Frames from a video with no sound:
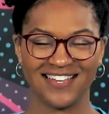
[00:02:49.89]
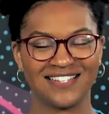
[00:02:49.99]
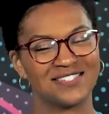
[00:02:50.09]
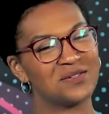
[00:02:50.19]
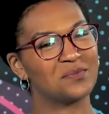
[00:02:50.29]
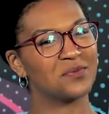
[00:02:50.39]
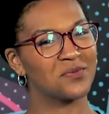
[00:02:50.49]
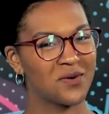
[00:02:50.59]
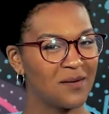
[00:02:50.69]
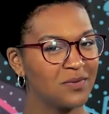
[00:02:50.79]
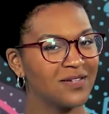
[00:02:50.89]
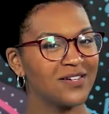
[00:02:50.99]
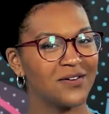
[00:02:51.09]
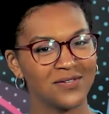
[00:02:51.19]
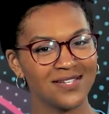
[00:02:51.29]
As you probably
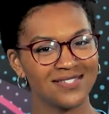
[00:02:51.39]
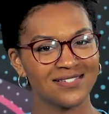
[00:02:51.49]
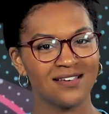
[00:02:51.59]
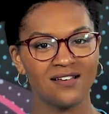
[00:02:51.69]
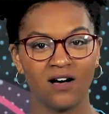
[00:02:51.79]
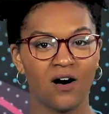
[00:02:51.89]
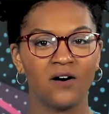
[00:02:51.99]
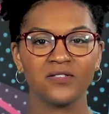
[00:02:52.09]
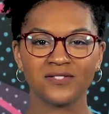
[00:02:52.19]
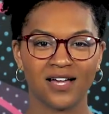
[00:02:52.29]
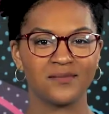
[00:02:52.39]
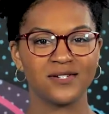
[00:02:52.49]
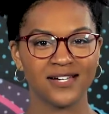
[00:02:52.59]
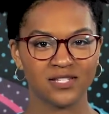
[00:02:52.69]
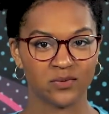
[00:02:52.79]
noticed, all those
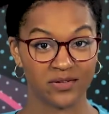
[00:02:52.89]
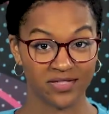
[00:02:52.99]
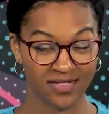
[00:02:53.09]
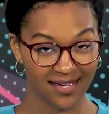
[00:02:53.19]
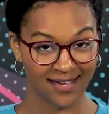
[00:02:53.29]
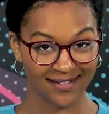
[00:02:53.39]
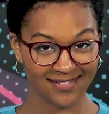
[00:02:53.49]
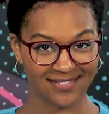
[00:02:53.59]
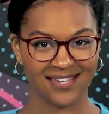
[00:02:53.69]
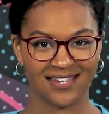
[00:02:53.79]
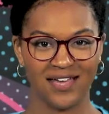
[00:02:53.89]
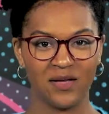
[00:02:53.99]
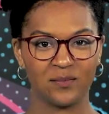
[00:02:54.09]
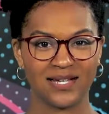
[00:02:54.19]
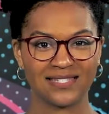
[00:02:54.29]
objects were things that can
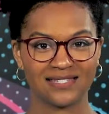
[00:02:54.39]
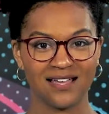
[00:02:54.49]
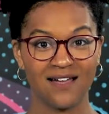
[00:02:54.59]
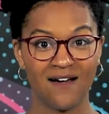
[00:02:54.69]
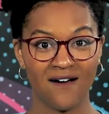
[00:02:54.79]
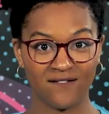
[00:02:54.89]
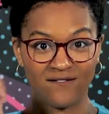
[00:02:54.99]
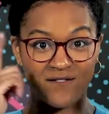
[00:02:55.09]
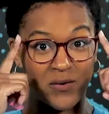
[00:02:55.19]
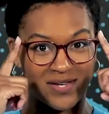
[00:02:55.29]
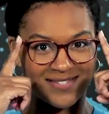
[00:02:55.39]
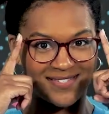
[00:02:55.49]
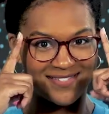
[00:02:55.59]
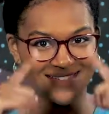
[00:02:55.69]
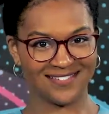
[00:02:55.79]
help us
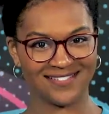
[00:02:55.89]
focus.